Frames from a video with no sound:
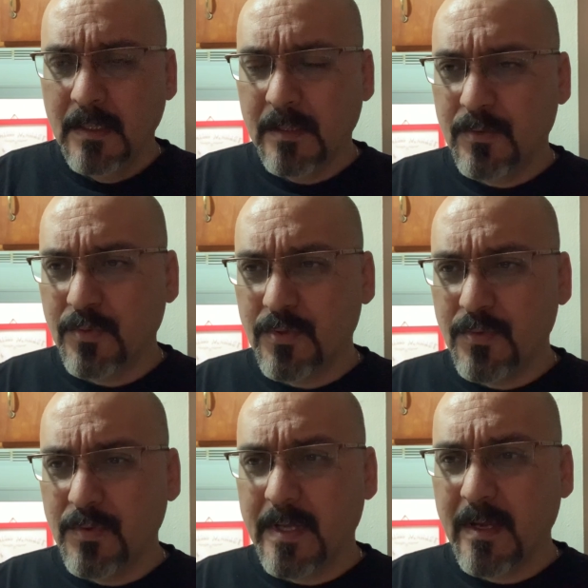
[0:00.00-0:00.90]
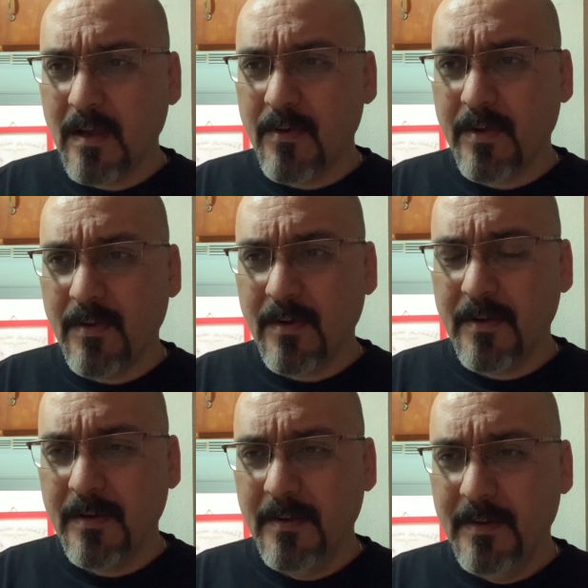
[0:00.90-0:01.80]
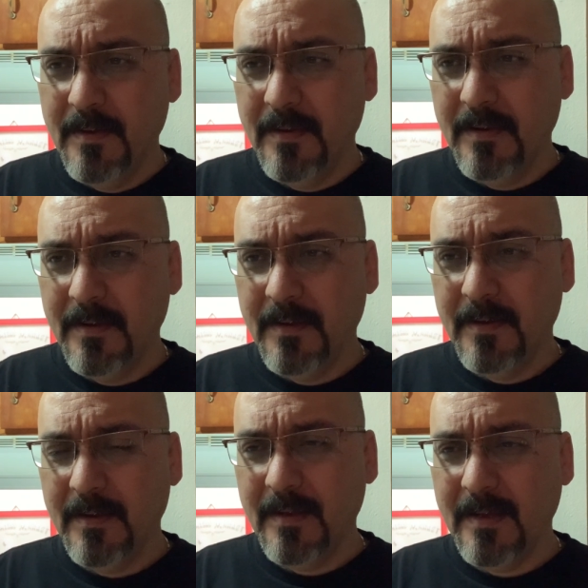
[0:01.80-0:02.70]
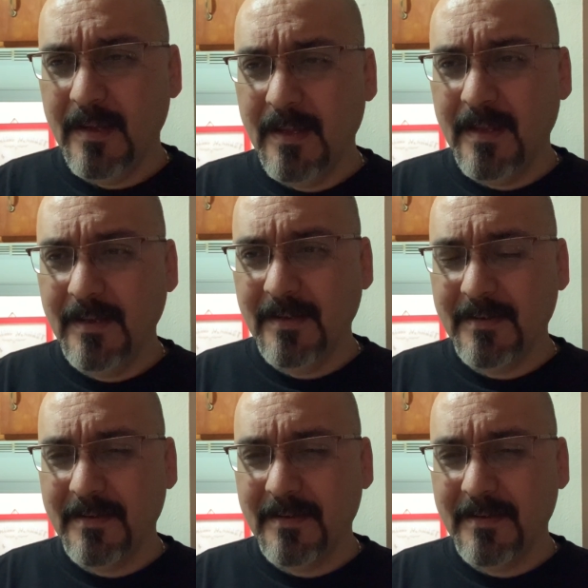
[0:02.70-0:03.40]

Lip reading: into a shoe kickout yard. And